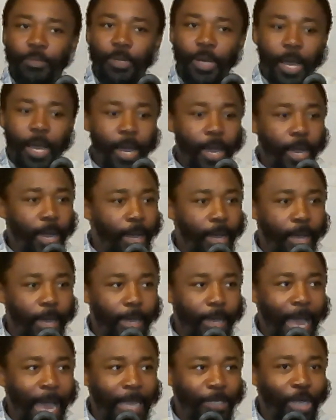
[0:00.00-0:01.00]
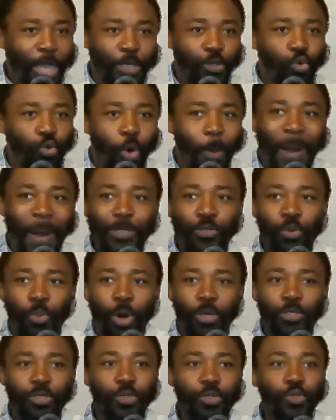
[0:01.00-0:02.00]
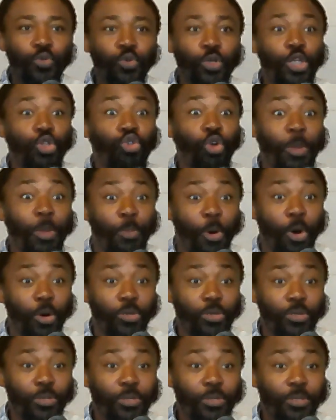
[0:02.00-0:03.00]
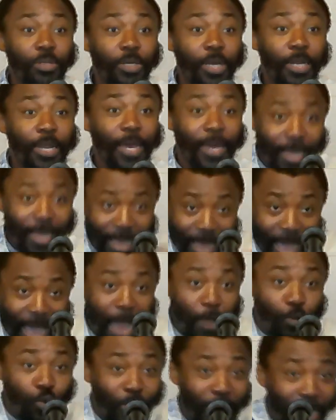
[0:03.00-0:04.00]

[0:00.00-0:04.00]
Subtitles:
I should go back to work, to the drawing board, you know, and look